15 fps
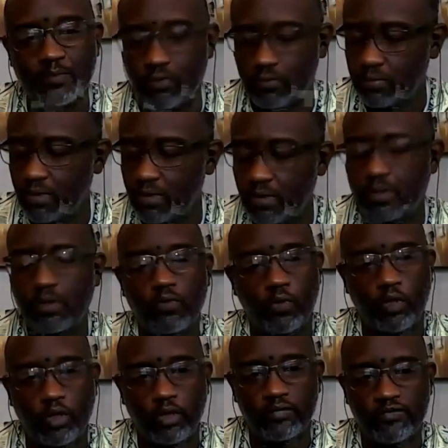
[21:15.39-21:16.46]
until
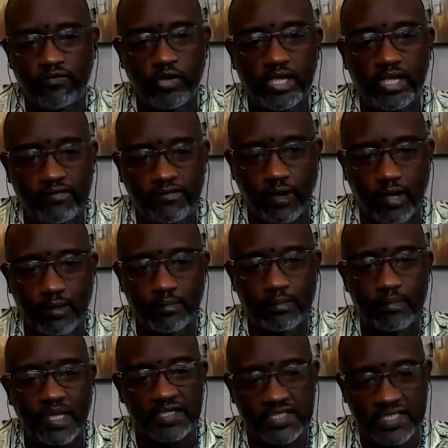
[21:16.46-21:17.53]
black people
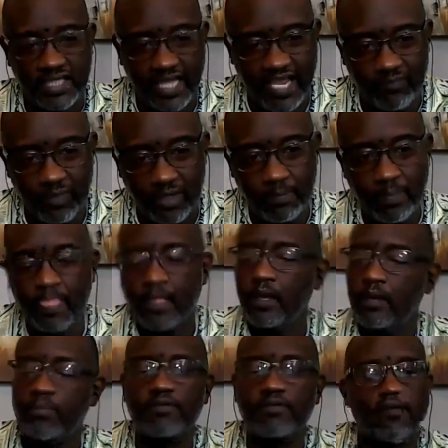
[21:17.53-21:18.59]
were freed from
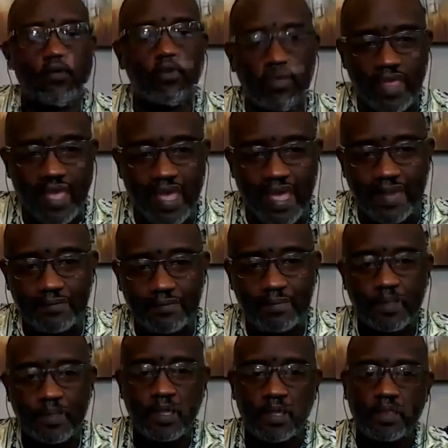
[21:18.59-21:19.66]
enslavement.
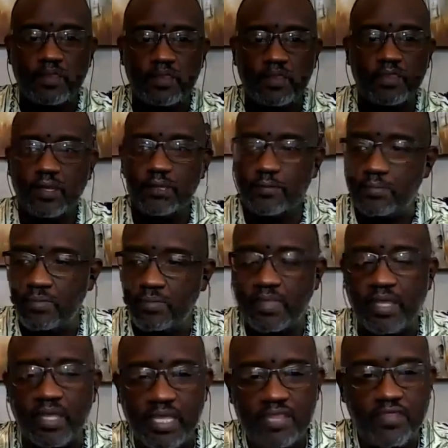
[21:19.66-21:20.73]
Before that,
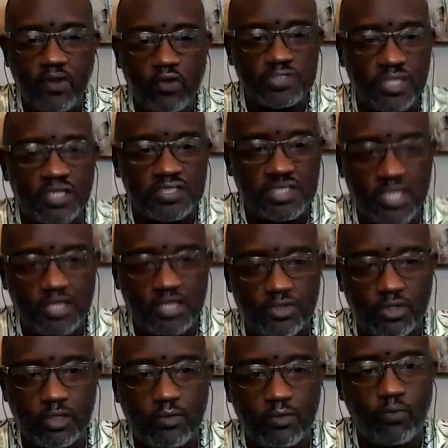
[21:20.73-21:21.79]
the
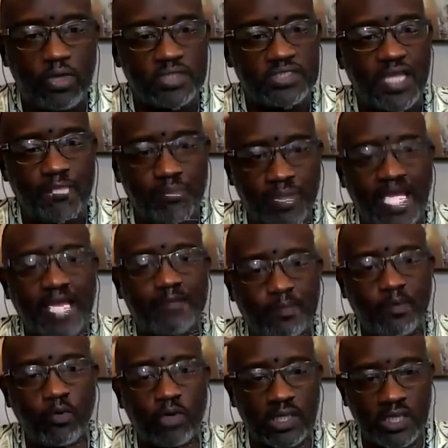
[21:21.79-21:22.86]
ethos in this country
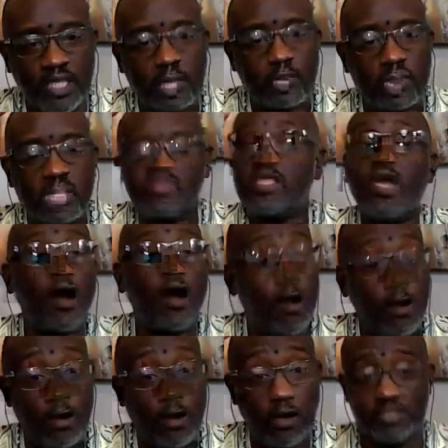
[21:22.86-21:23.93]
was that black people were
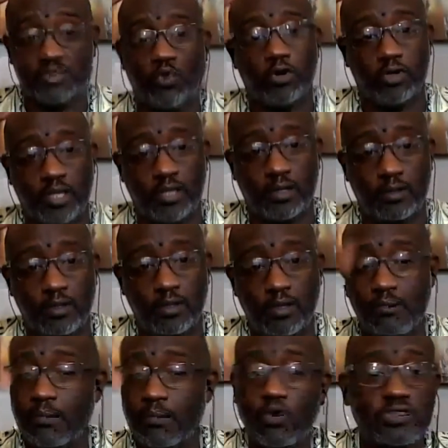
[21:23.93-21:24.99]
literally the
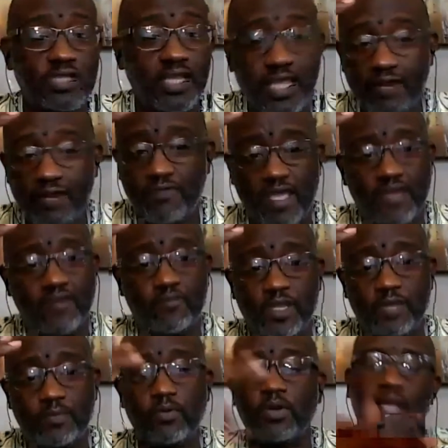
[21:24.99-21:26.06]
hardest working,
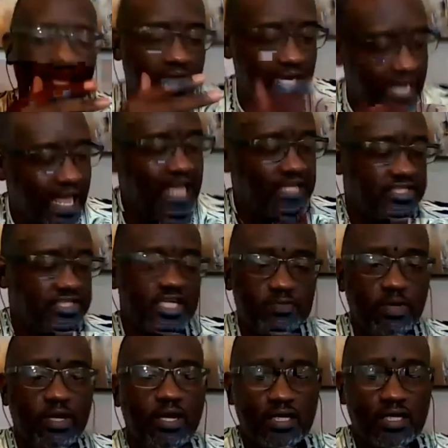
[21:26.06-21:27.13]
most innovative people,
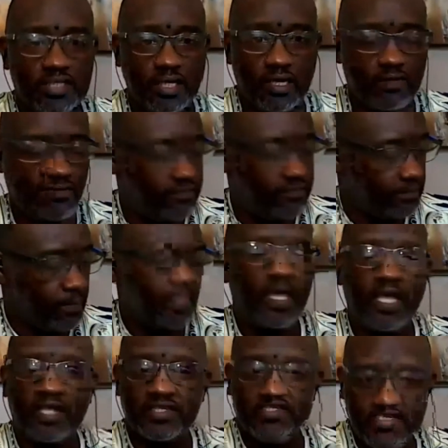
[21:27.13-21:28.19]
and not just
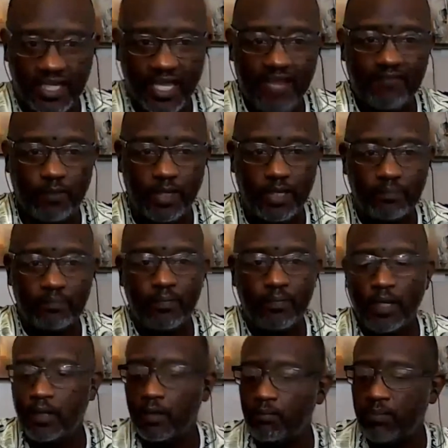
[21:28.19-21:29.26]
because of
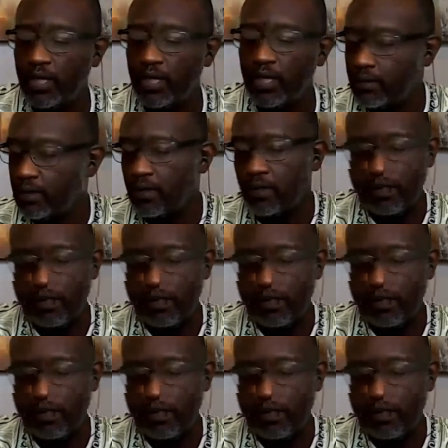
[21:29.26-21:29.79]
enslavement,